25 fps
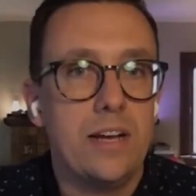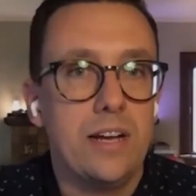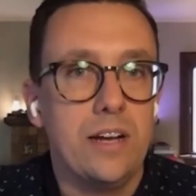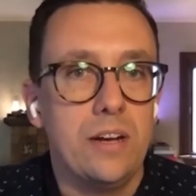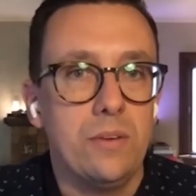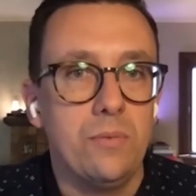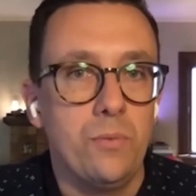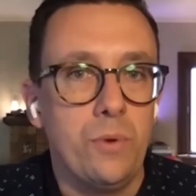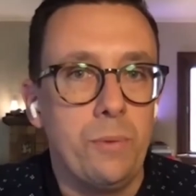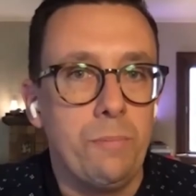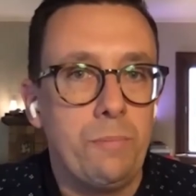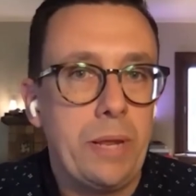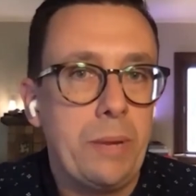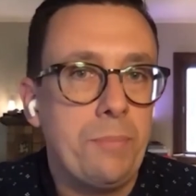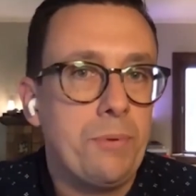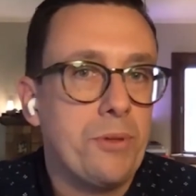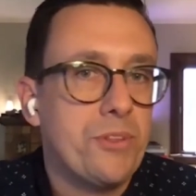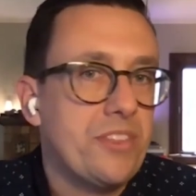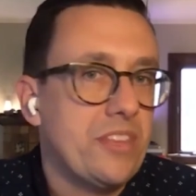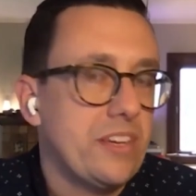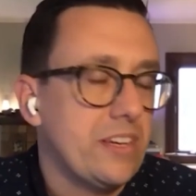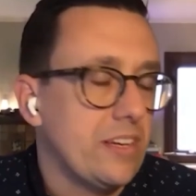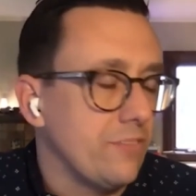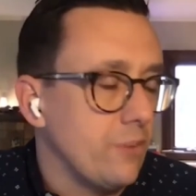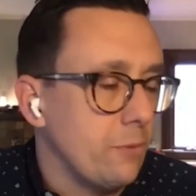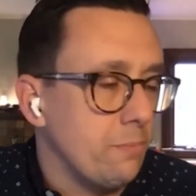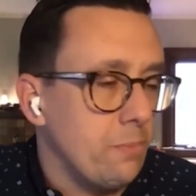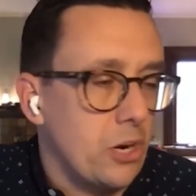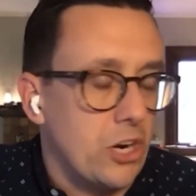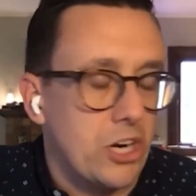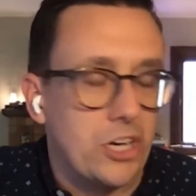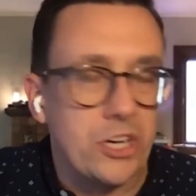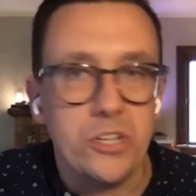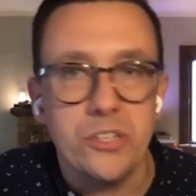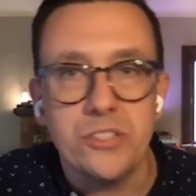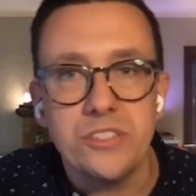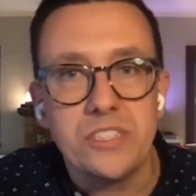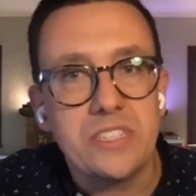When people think of a
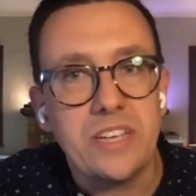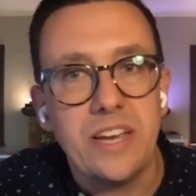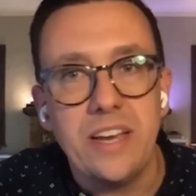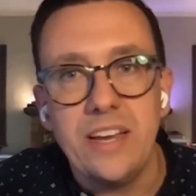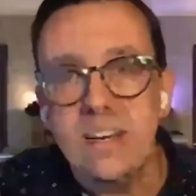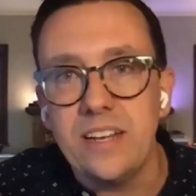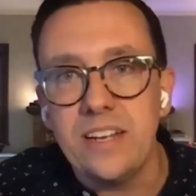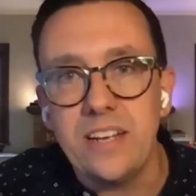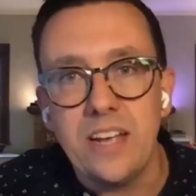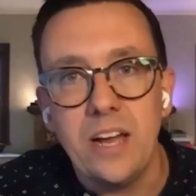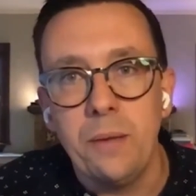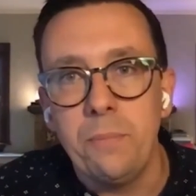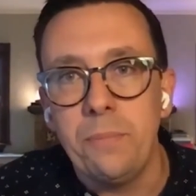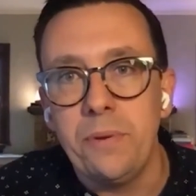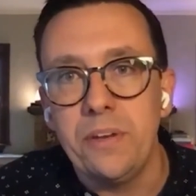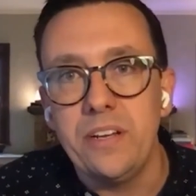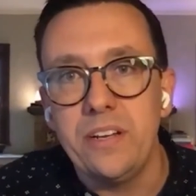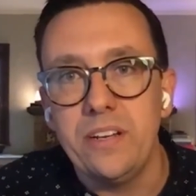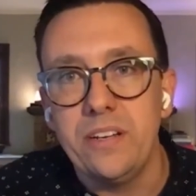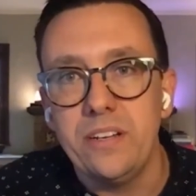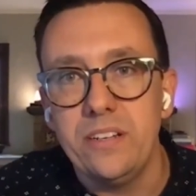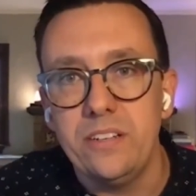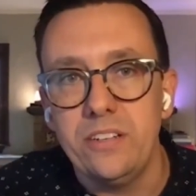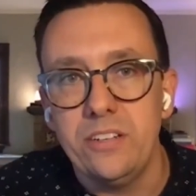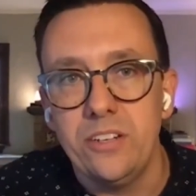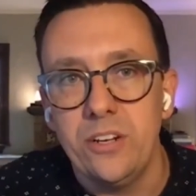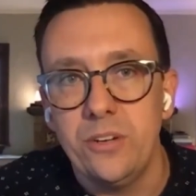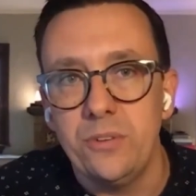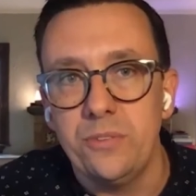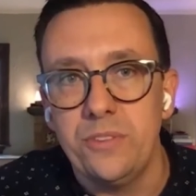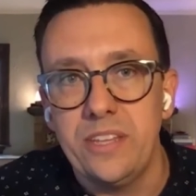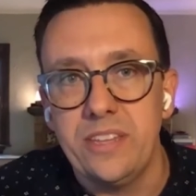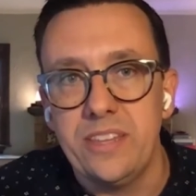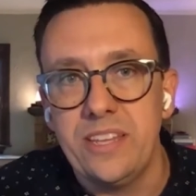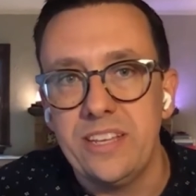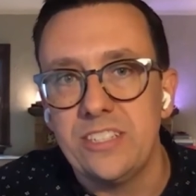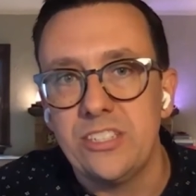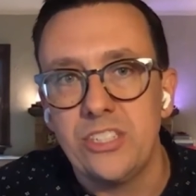barcode scanning company,
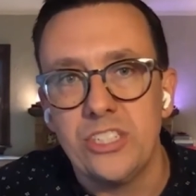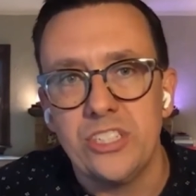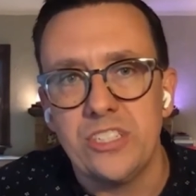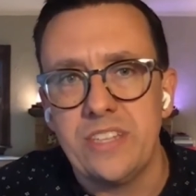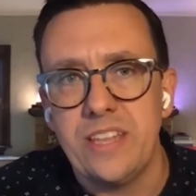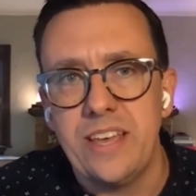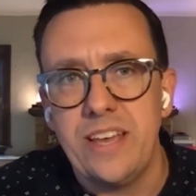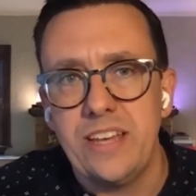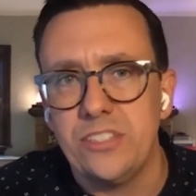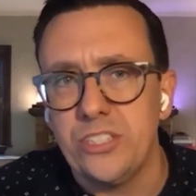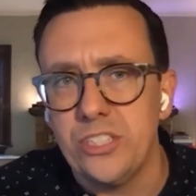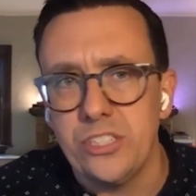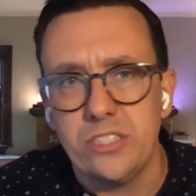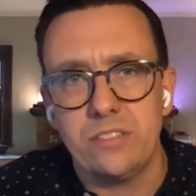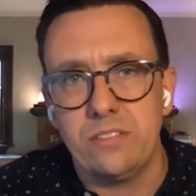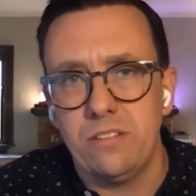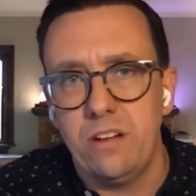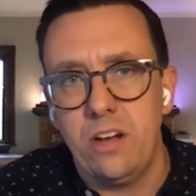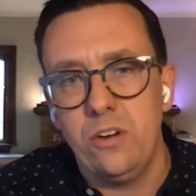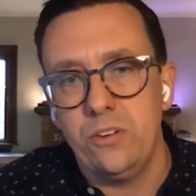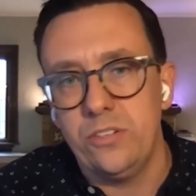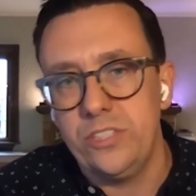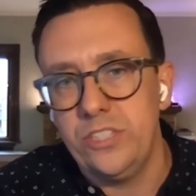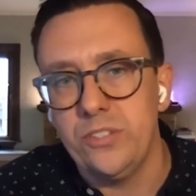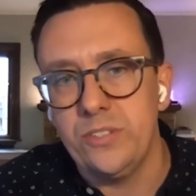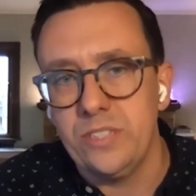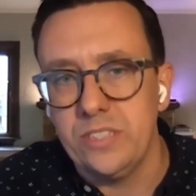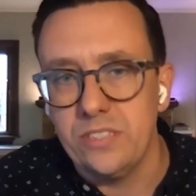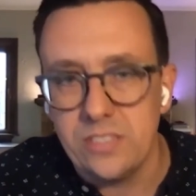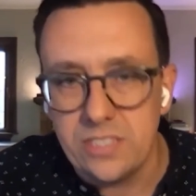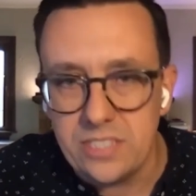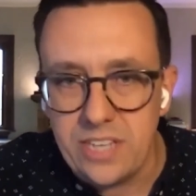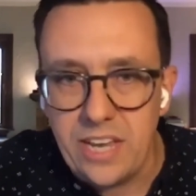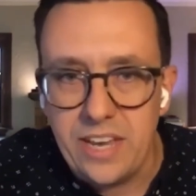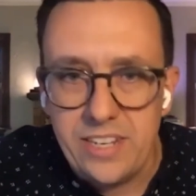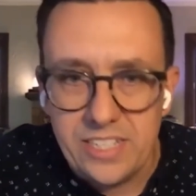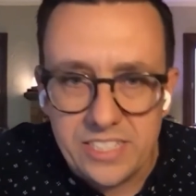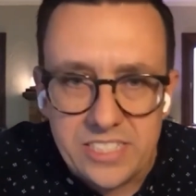they think it's just that, just oh, you can
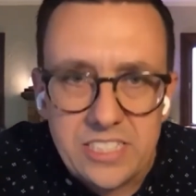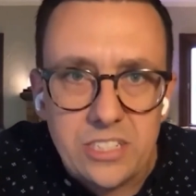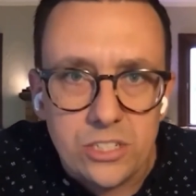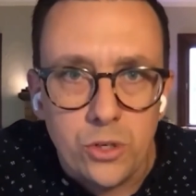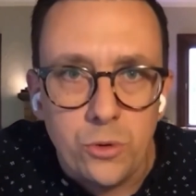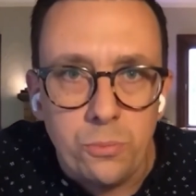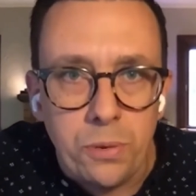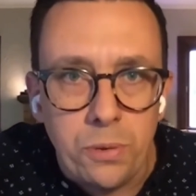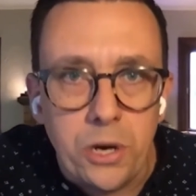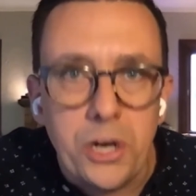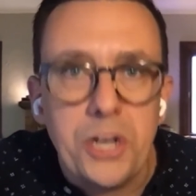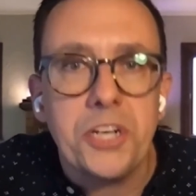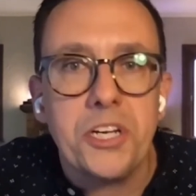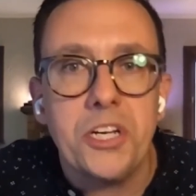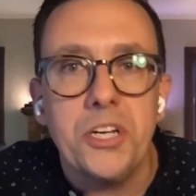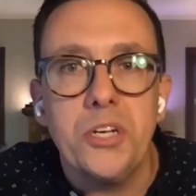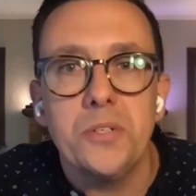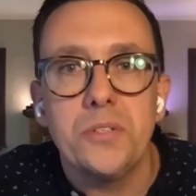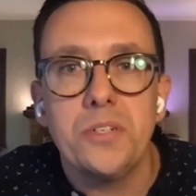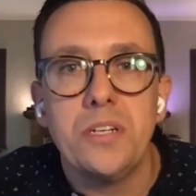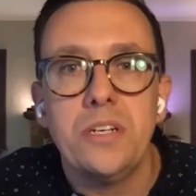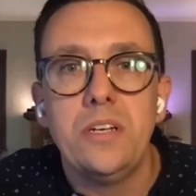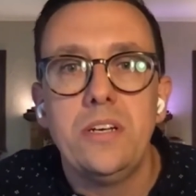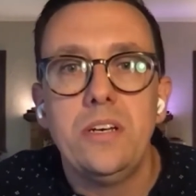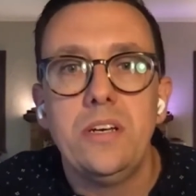scan a single barcode.